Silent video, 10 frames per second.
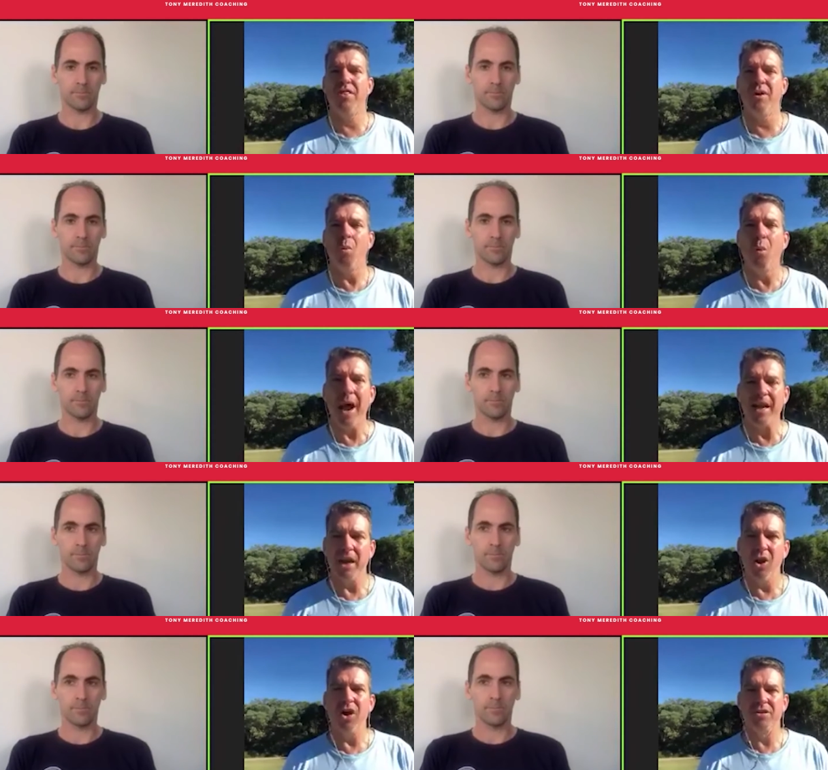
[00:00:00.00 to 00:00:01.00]
Speaker 1: the weight
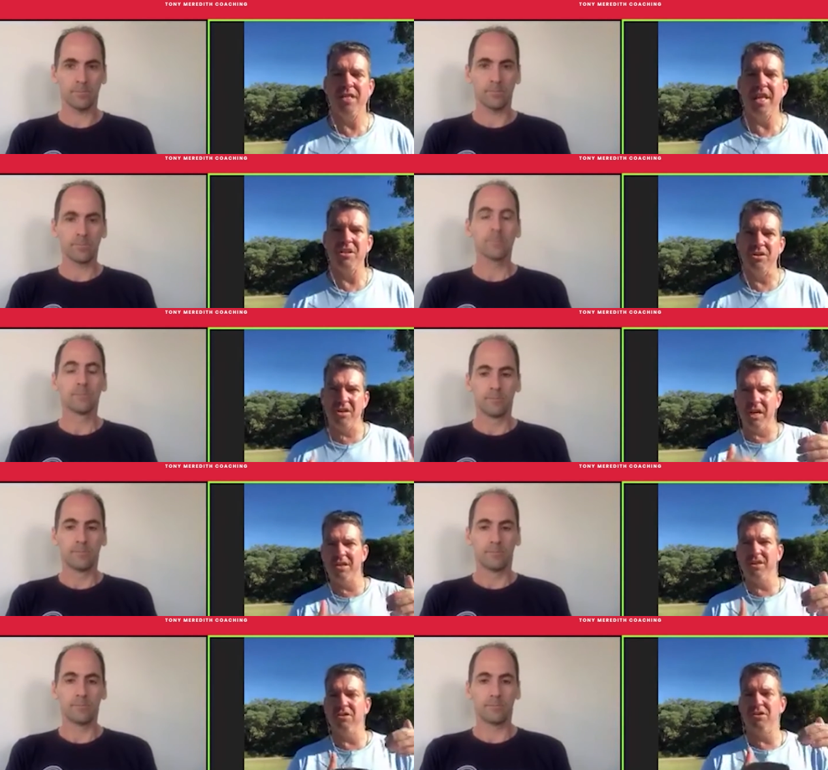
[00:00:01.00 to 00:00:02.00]
loss. That is, I
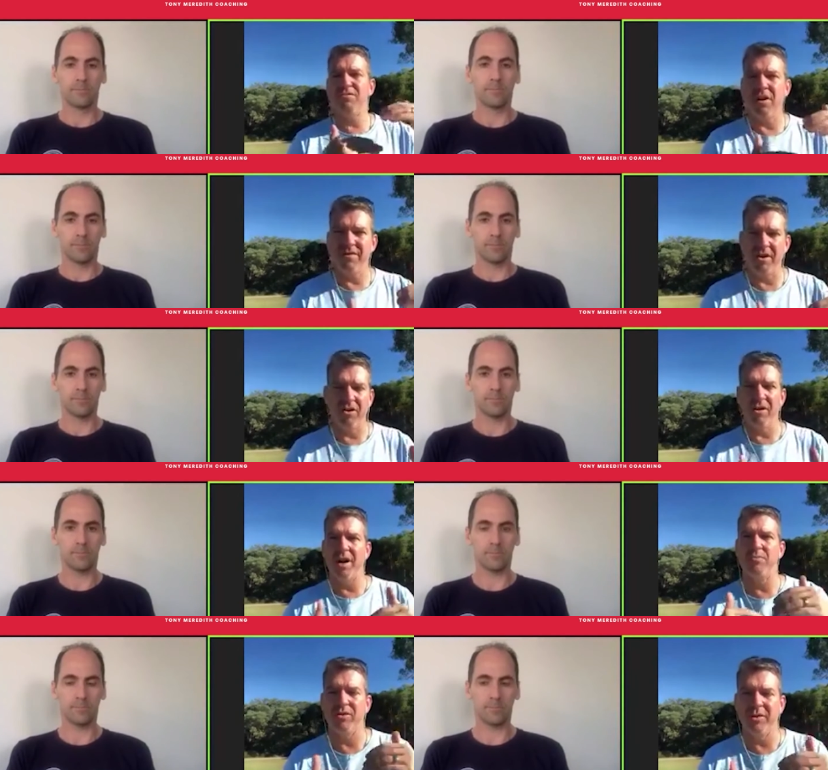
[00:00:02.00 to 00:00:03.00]
need to lose five hundred
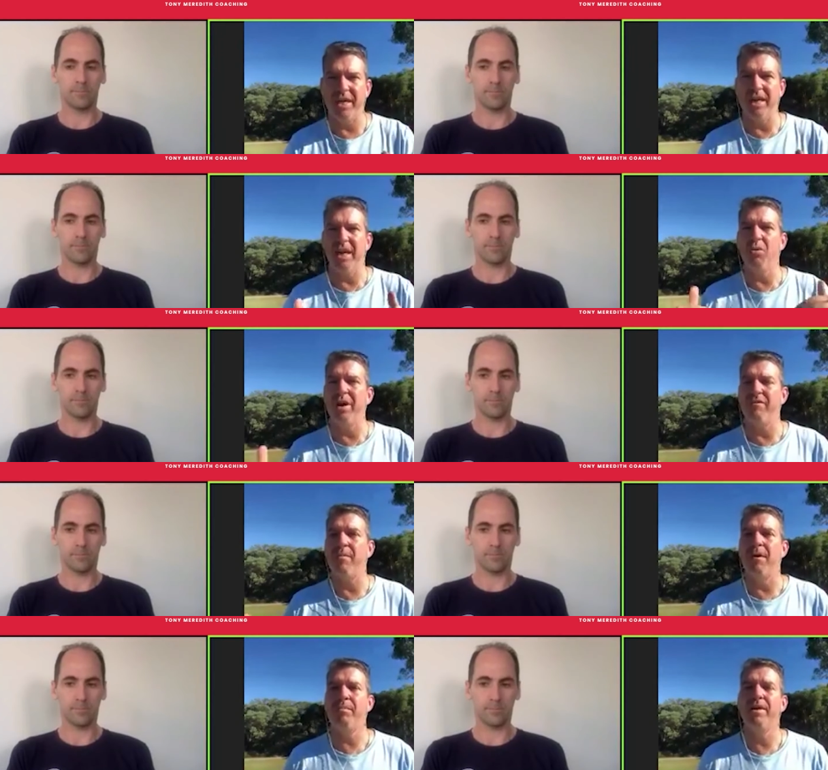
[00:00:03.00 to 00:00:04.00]
grams or a kilo, or whatever it
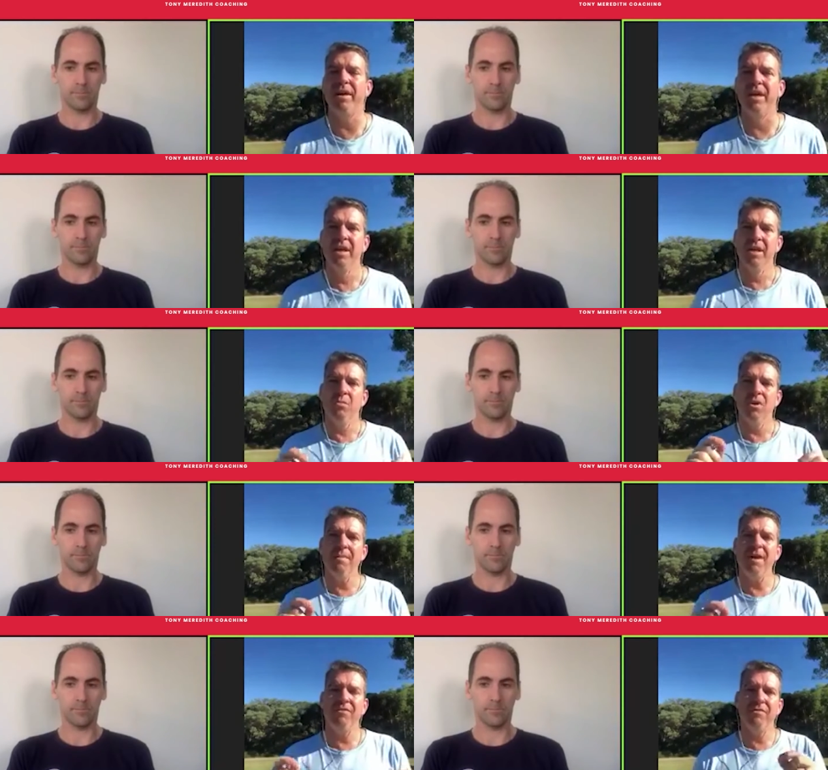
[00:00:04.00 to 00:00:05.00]
might be. What
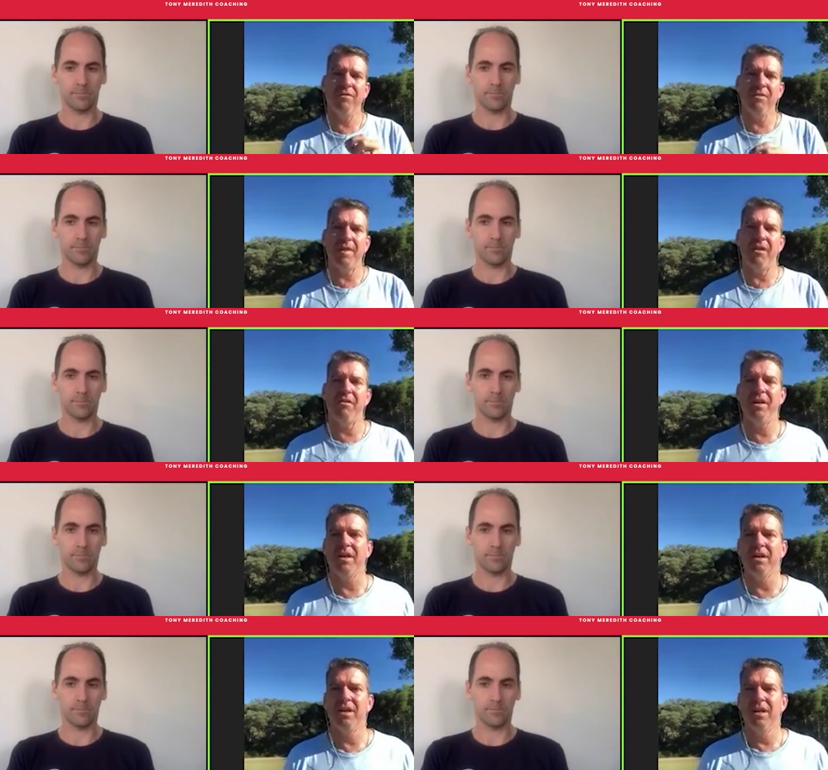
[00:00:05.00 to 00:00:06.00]
about if we flip that
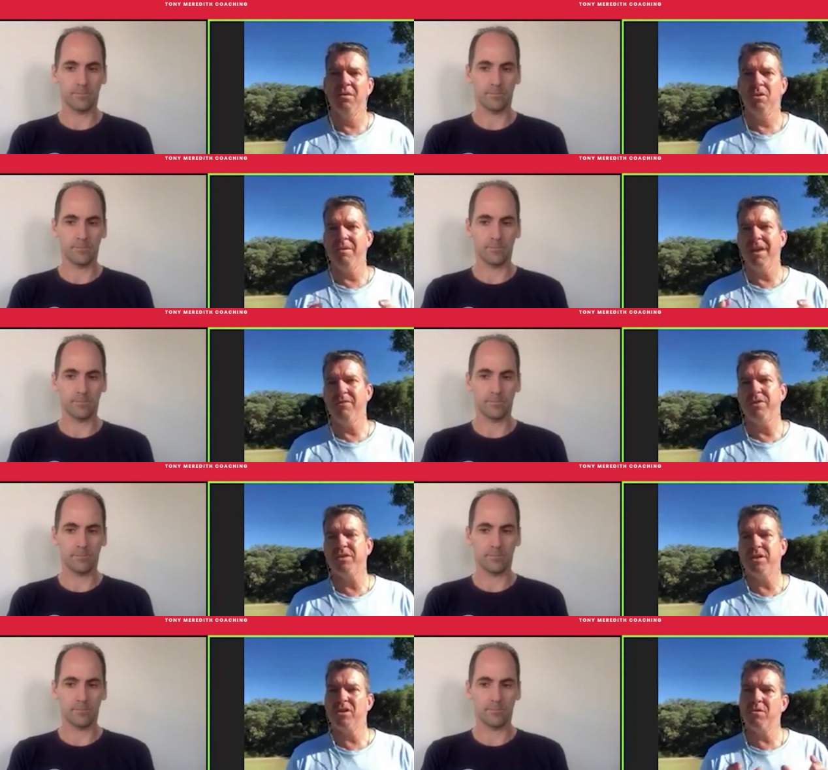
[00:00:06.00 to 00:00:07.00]
around? What about if we
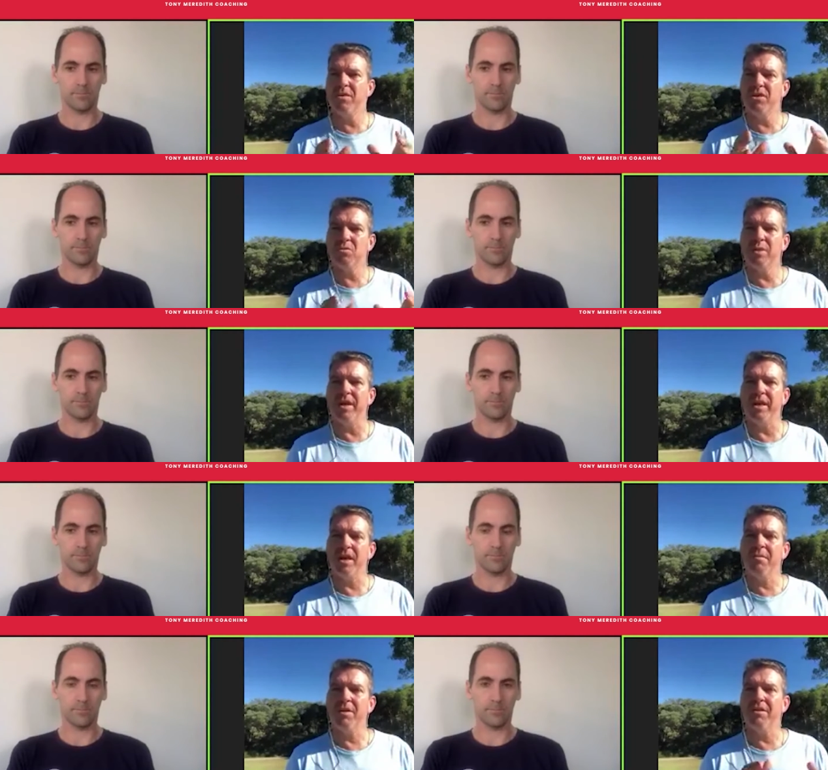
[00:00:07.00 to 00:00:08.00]
said, you know what, this week
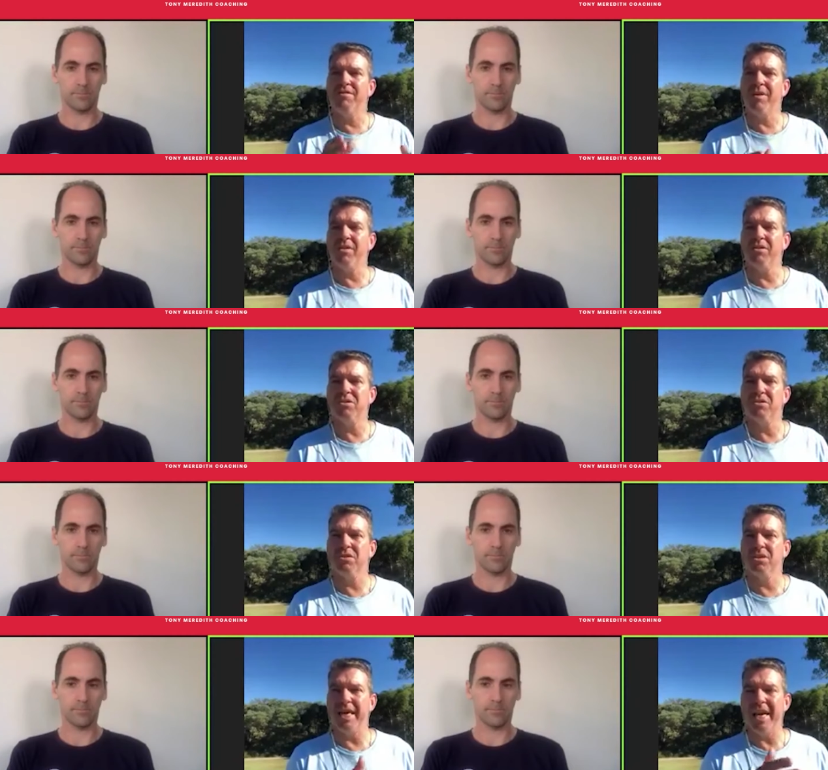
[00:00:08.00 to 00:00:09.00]
I'm going to focus
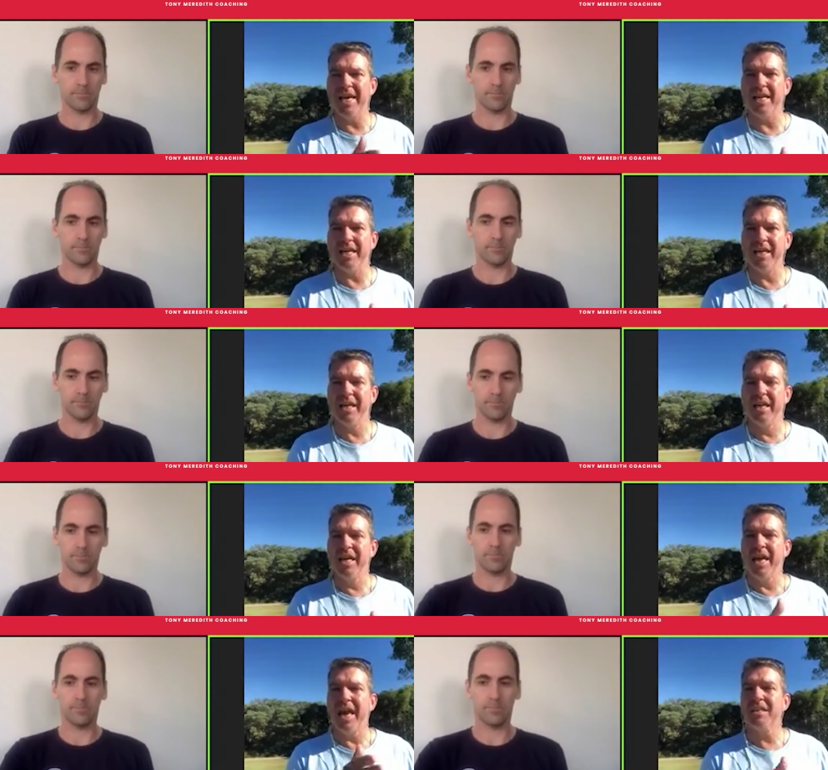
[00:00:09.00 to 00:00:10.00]
on eating
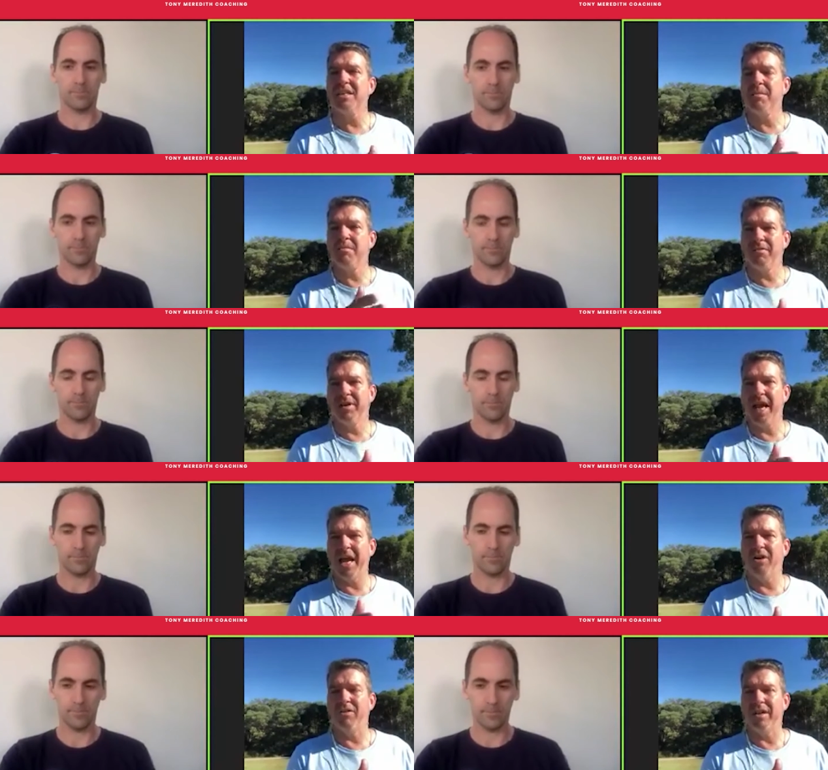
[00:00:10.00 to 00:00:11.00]
X number of
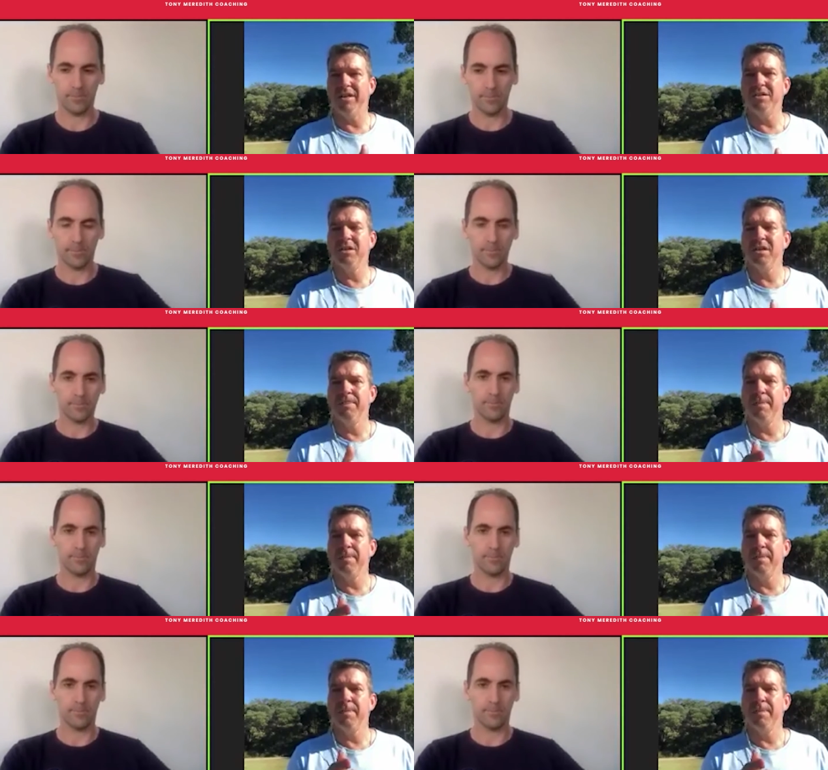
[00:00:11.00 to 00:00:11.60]
calories